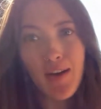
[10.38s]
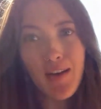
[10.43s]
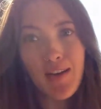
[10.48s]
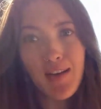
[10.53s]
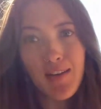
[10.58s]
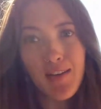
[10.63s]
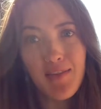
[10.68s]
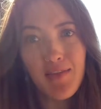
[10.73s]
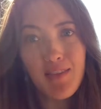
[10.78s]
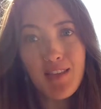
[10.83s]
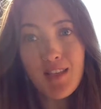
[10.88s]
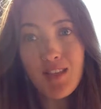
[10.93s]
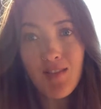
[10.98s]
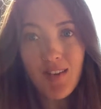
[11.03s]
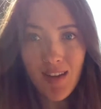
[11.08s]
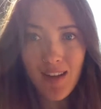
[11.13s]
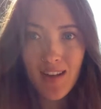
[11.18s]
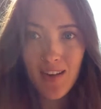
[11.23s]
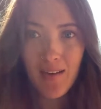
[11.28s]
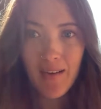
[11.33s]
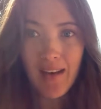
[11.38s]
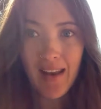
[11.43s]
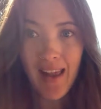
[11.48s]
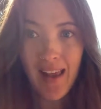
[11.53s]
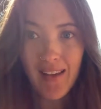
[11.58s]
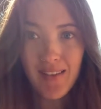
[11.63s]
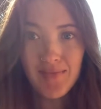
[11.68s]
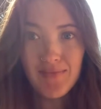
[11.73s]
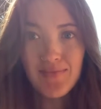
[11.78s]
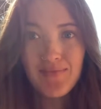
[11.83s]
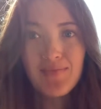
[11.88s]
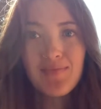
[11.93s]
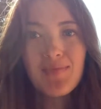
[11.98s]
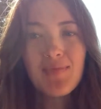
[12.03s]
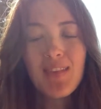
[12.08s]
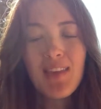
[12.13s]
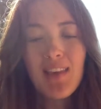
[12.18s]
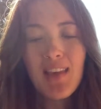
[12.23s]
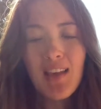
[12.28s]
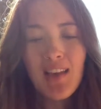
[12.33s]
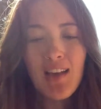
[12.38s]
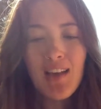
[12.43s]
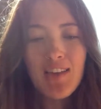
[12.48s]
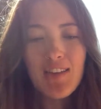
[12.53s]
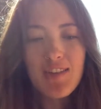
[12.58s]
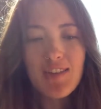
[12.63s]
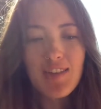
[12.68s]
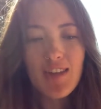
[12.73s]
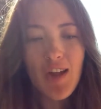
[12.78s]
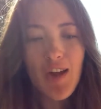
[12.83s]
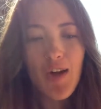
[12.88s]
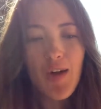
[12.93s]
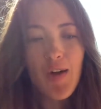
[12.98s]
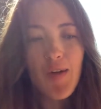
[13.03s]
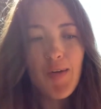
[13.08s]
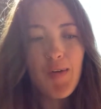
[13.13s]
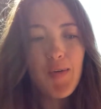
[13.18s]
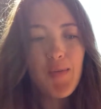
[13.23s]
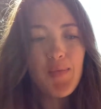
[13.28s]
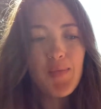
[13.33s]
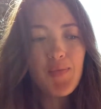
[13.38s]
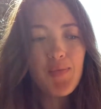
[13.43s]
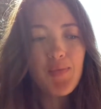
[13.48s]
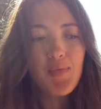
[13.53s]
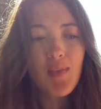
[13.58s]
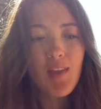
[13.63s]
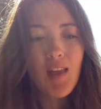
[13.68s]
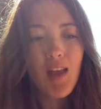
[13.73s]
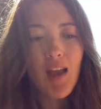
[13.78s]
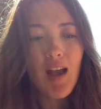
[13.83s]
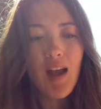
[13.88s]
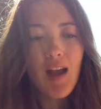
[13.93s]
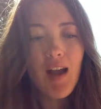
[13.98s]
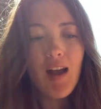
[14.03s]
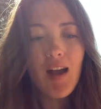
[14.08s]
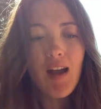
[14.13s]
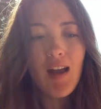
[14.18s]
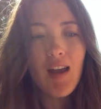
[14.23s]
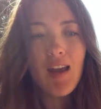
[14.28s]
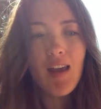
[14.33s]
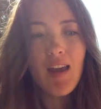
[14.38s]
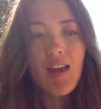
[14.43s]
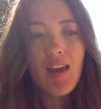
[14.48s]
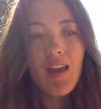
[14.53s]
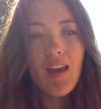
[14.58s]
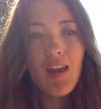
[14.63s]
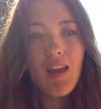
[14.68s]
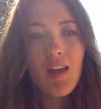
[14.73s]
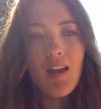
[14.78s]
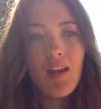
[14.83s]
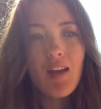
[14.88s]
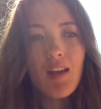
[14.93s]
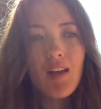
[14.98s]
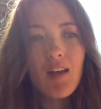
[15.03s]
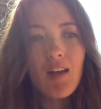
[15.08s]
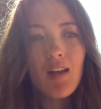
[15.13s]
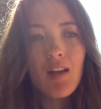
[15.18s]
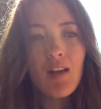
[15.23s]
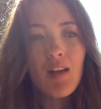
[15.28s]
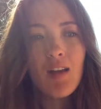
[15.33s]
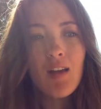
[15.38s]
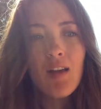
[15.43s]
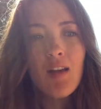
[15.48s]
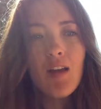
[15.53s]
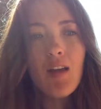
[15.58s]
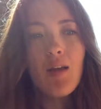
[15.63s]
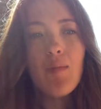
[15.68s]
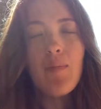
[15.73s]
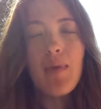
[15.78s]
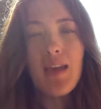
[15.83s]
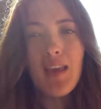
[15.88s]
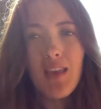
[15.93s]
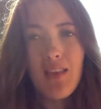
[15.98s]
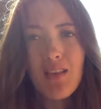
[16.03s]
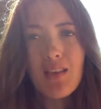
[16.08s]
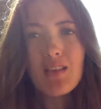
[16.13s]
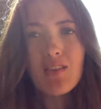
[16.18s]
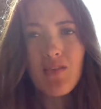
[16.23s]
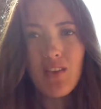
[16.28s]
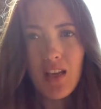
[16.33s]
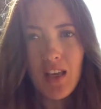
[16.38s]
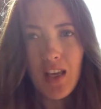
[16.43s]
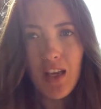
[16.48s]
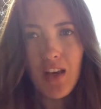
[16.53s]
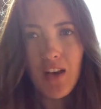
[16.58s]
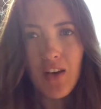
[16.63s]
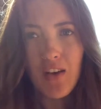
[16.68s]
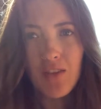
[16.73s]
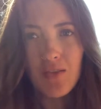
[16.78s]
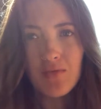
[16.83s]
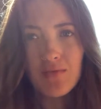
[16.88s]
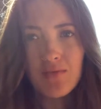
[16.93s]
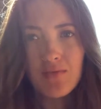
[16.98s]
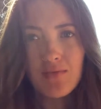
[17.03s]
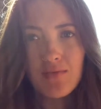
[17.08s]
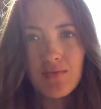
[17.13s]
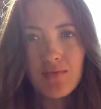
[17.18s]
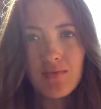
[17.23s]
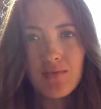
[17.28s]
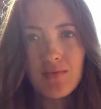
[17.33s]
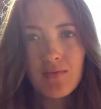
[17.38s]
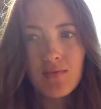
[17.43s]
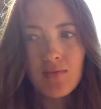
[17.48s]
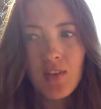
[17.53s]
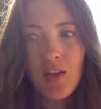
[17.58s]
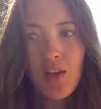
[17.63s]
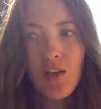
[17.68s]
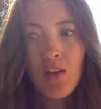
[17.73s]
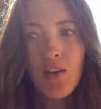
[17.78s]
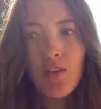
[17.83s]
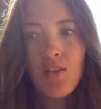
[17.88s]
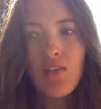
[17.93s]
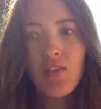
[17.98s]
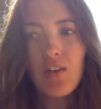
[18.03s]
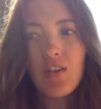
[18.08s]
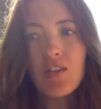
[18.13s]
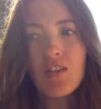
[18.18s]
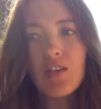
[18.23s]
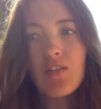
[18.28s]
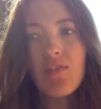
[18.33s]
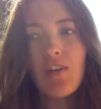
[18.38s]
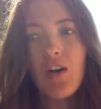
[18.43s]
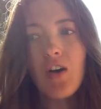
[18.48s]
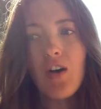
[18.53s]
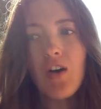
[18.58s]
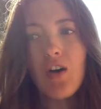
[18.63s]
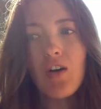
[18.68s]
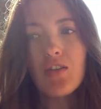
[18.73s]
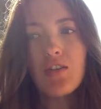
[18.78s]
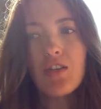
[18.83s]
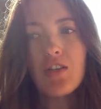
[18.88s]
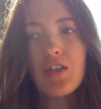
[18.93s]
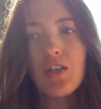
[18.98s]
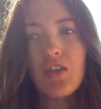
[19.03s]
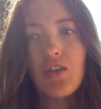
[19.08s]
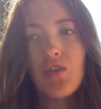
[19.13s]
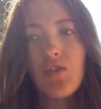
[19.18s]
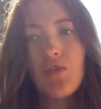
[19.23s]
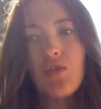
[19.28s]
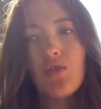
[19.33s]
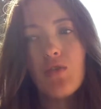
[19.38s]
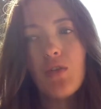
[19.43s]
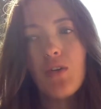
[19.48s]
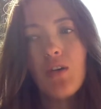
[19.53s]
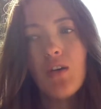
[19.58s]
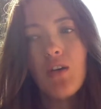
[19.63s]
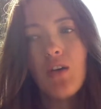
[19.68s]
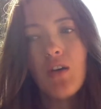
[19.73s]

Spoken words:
of this video today. So I am making this video, first of all, to